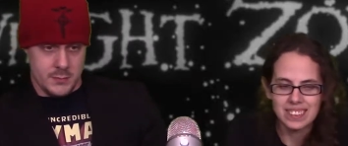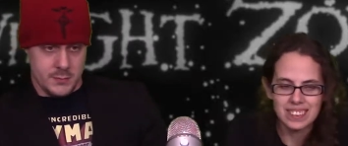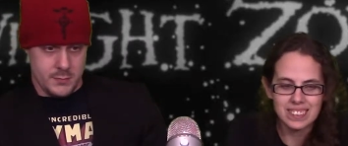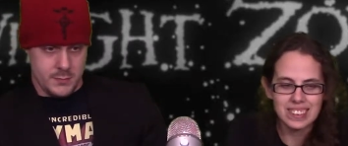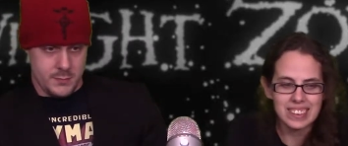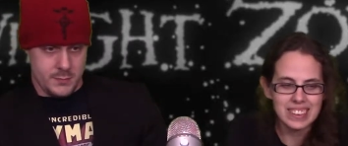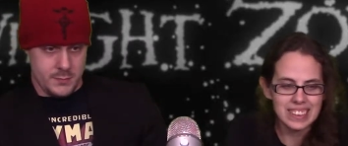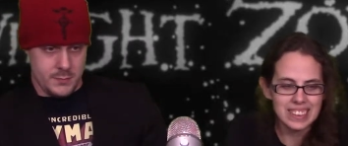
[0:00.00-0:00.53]

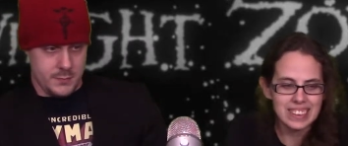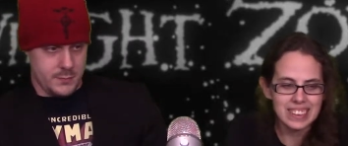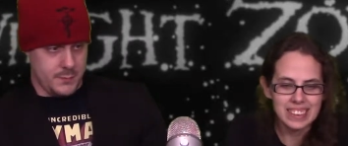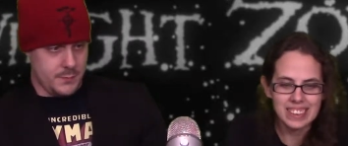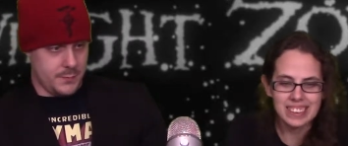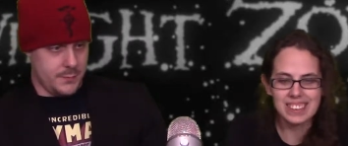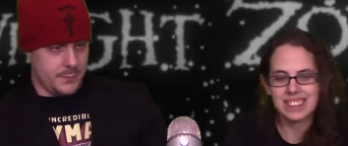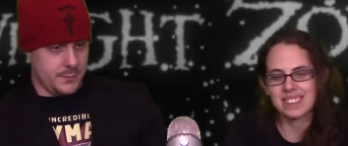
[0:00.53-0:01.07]
Speaker 1: Let's
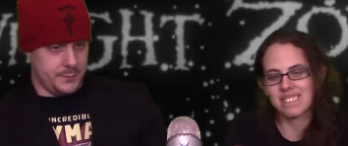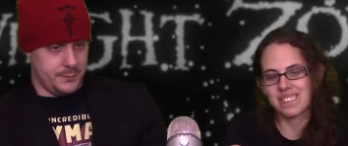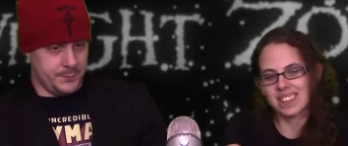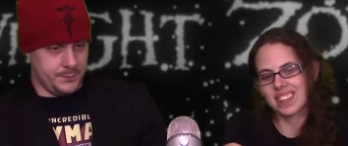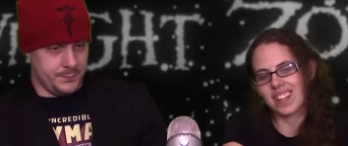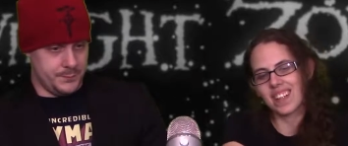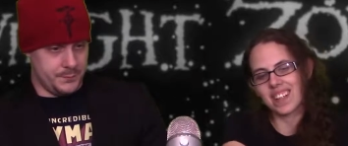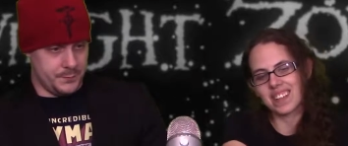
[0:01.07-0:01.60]
see where
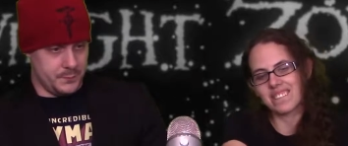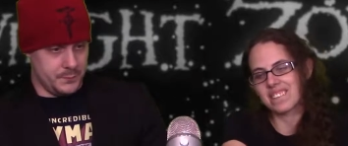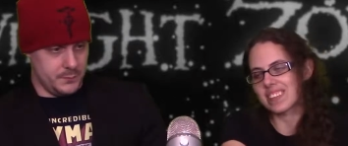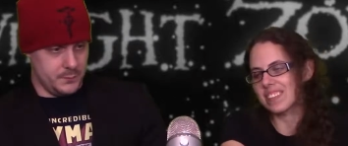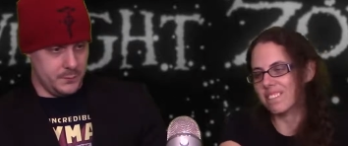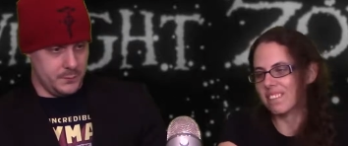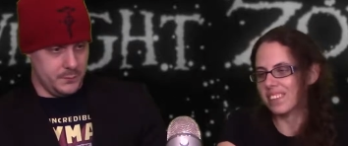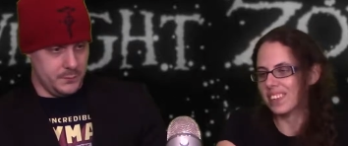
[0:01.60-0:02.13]
our
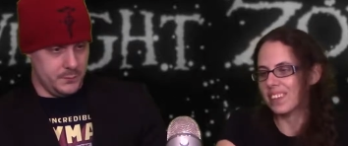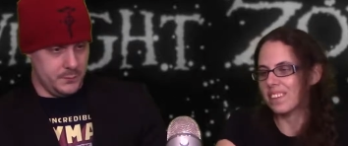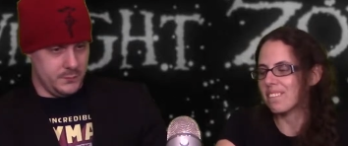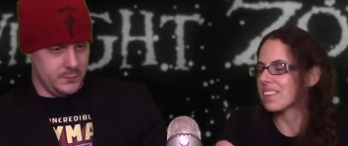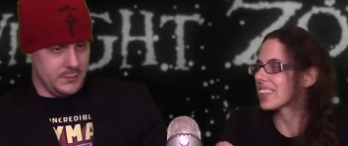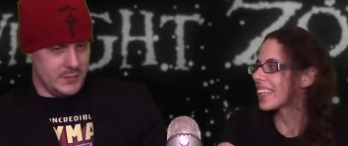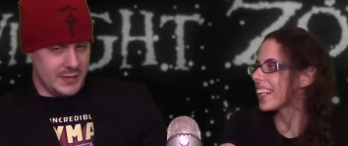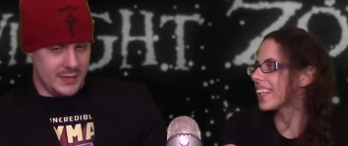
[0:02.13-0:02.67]
invisible cube
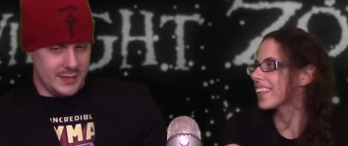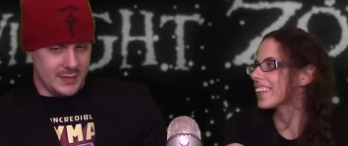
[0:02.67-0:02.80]
at.